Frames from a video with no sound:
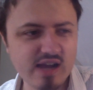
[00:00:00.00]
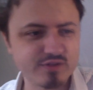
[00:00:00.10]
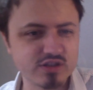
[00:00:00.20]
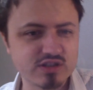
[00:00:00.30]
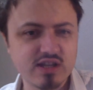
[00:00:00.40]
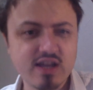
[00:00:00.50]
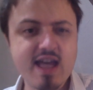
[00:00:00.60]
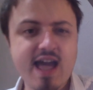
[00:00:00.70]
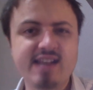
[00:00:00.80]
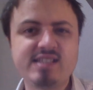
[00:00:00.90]
just
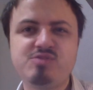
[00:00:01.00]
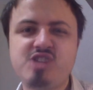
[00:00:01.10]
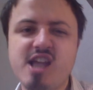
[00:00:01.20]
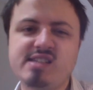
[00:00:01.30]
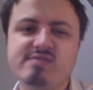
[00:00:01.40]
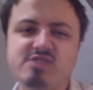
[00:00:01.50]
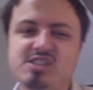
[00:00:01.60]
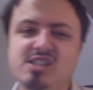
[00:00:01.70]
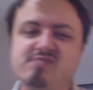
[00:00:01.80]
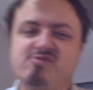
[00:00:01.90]
at his objective, just enough,